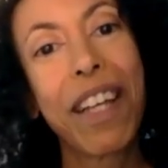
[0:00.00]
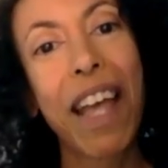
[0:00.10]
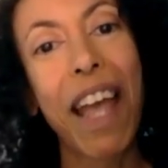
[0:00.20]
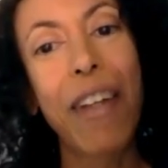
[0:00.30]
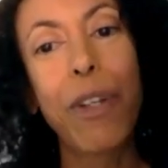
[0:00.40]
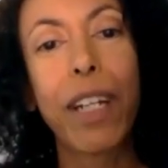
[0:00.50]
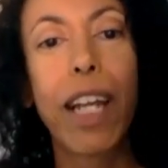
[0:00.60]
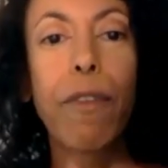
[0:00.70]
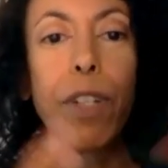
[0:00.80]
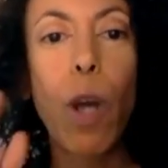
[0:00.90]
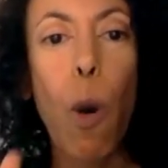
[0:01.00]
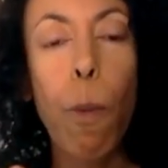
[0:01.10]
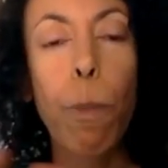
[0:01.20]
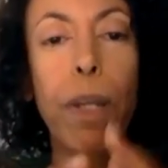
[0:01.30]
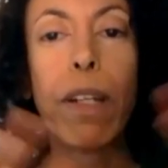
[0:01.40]
And you can have the
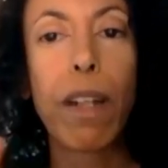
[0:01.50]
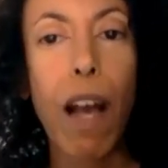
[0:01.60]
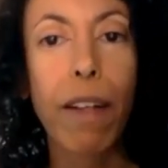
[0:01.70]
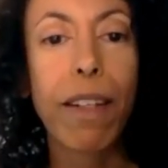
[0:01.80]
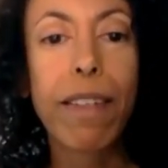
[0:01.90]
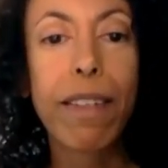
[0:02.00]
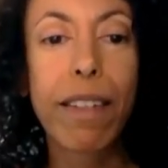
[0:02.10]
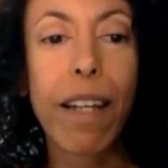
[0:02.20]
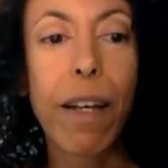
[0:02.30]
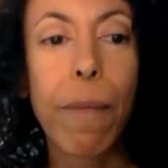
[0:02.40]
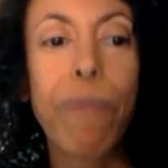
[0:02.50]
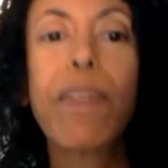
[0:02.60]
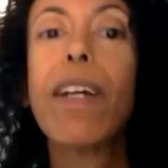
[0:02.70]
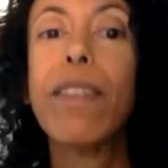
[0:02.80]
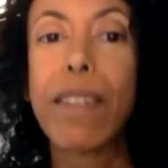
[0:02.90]
open and honest
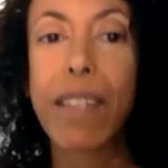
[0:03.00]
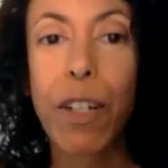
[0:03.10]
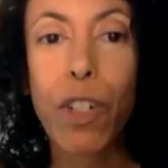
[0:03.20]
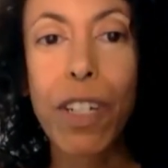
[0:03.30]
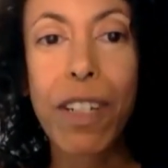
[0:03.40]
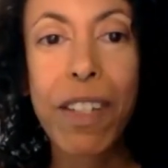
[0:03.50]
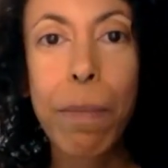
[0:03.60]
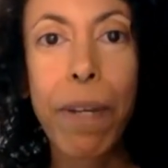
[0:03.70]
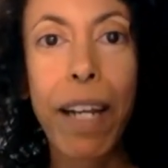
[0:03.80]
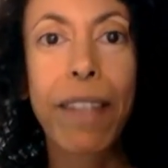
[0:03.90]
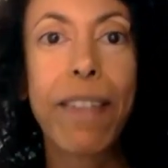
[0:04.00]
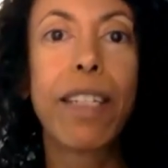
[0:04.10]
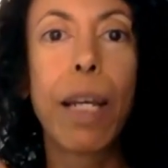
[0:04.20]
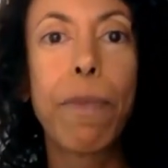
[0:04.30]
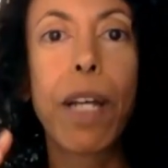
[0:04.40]
discussions, but at the
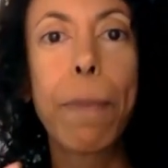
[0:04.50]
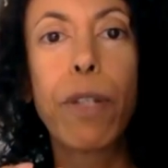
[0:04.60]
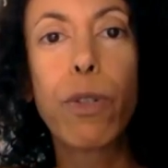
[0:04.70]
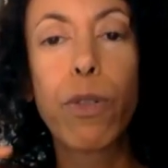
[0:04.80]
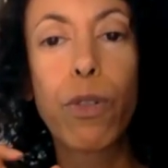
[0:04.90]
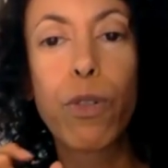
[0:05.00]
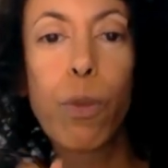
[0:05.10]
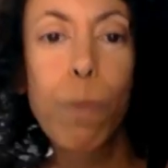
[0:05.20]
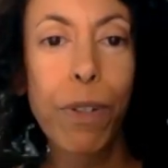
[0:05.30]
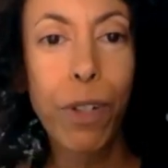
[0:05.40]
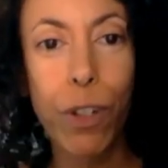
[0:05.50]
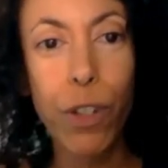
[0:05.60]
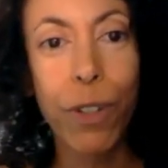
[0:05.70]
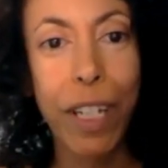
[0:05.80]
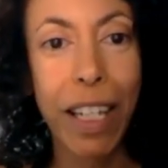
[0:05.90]
same time, it's super
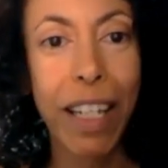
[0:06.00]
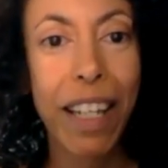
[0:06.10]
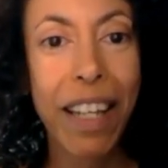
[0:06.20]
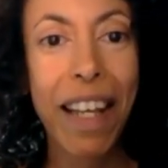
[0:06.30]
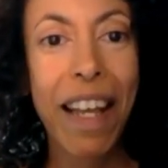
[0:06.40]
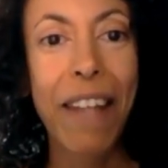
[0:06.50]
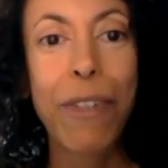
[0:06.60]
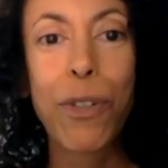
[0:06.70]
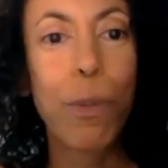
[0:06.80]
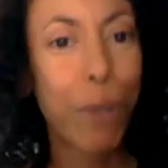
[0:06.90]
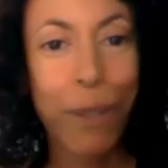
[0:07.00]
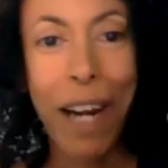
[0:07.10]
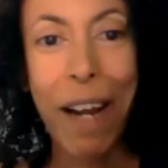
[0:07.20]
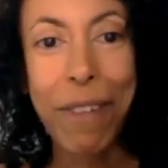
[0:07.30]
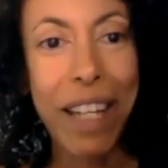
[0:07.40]
nurturing, super
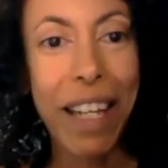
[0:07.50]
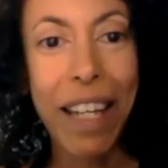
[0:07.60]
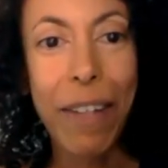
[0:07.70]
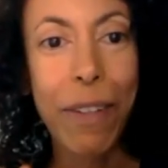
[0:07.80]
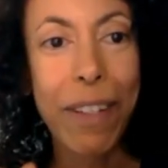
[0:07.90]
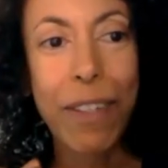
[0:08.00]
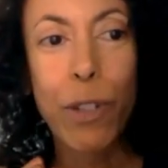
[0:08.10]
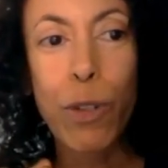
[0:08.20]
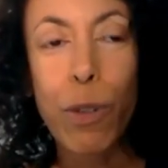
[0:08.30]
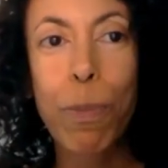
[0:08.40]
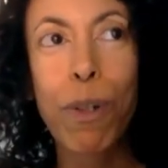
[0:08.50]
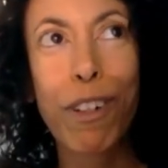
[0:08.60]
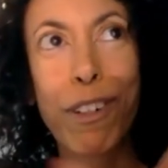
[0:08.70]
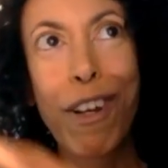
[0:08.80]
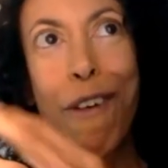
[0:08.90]
grounding, and
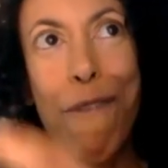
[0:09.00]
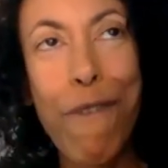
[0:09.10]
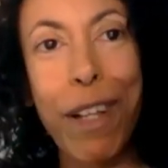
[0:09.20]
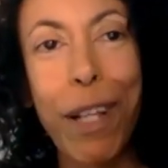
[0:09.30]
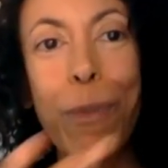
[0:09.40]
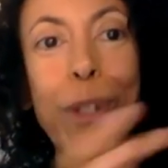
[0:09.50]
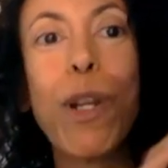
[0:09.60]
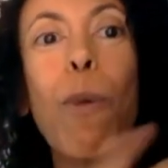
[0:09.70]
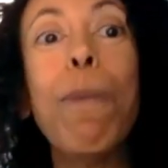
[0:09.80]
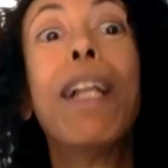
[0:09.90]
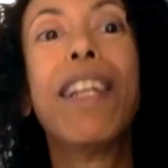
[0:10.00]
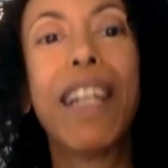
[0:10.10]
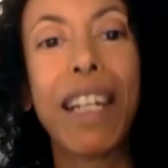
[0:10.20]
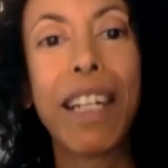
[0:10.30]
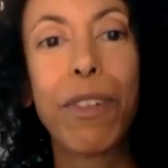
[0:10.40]
super filled with
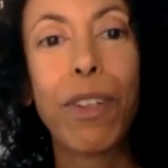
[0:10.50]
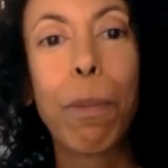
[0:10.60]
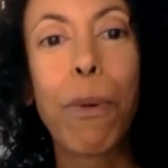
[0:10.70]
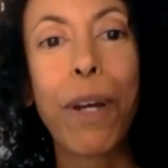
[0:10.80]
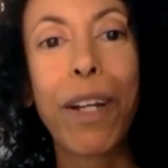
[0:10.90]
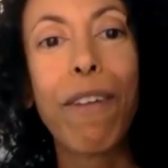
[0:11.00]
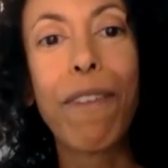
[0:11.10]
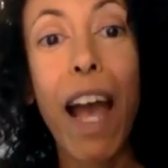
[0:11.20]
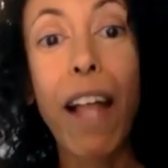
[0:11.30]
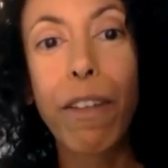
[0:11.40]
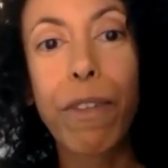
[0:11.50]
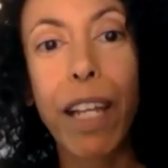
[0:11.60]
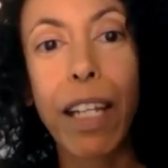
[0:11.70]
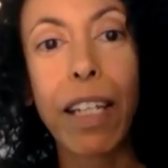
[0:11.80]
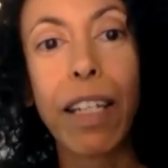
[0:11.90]
nobility to the point of
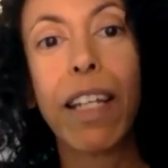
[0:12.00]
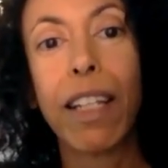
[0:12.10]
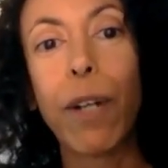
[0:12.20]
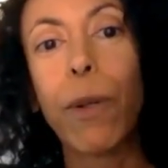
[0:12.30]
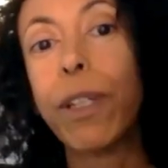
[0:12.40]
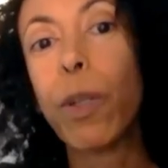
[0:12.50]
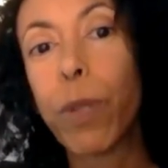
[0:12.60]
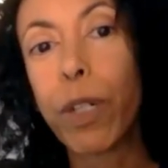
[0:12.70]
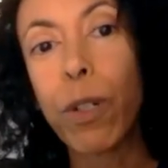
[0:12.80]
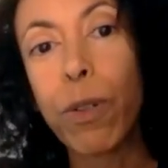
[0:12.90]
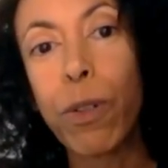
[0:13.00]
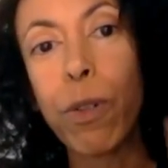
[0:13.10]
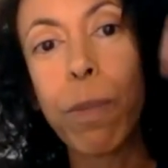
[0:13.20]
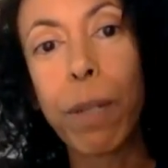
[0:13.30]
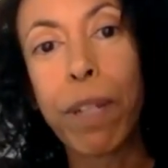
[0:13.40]
elevating not only the work you
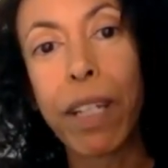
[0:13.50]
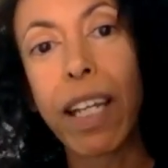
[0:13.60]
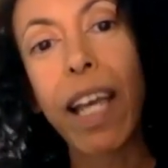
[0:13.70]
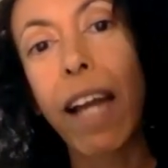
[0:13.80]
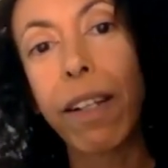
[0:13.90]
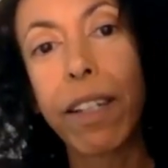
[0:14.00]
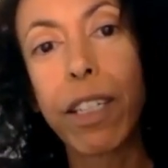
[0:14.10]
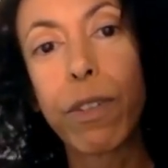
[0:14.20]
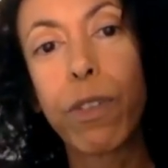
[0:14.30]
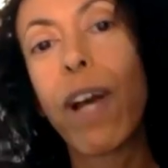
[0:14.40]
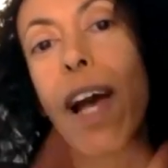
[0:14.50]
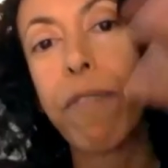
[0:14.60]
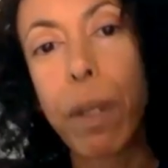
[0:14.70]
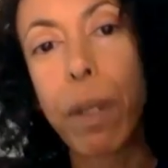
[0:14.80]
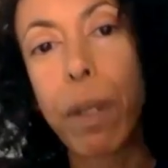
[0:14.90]
do, but being a catalyst to
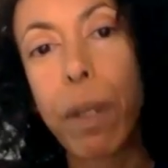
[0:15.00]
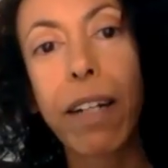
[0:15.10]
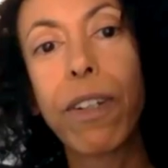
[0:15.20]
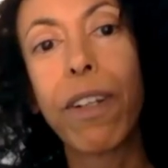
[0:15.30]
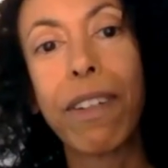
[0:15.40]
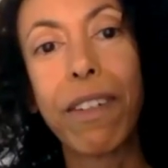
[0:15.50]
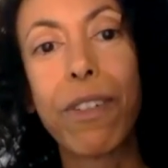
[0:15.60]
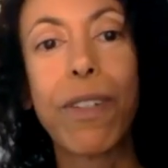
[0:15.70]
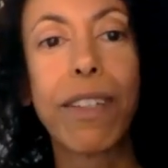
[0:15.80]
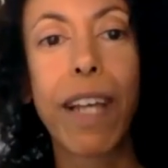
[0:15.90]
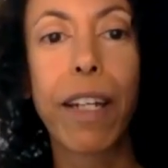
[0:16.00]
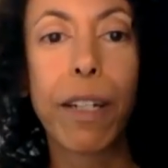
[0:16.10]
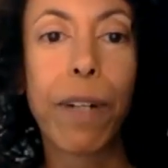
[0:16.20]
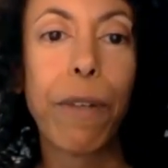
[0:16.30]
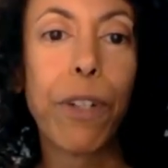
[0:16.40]
have impact on society
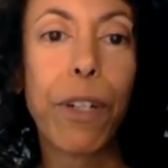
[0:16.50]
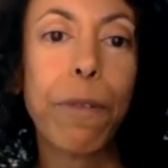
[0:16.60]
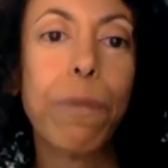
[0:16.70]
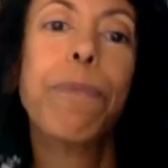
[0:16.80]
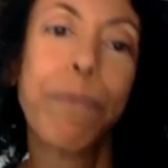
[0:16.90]
around you.